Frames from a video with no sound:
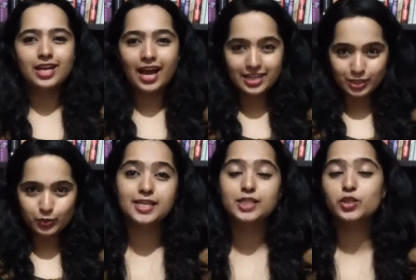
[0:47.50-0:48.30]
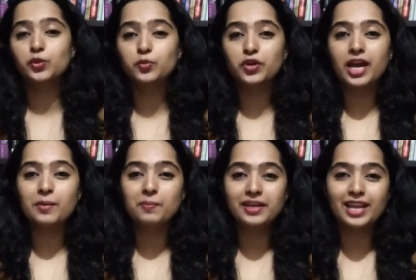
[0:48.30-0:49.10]
High school. So the
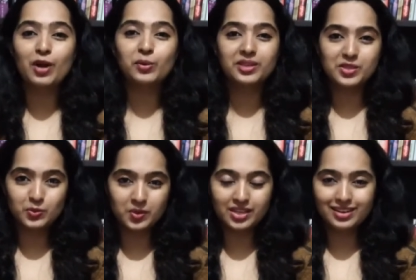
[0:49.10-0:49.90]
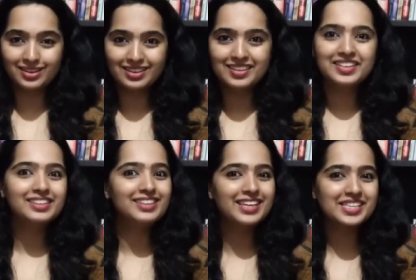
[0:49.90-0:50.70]
book I picked out this week,
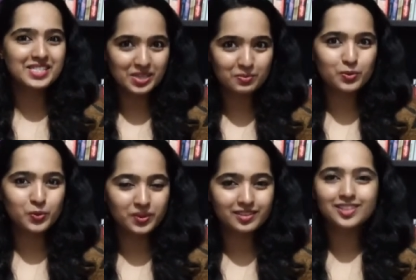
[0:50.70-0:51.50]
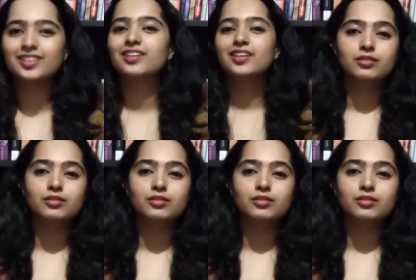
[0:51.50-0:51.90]
The Kissing Booth.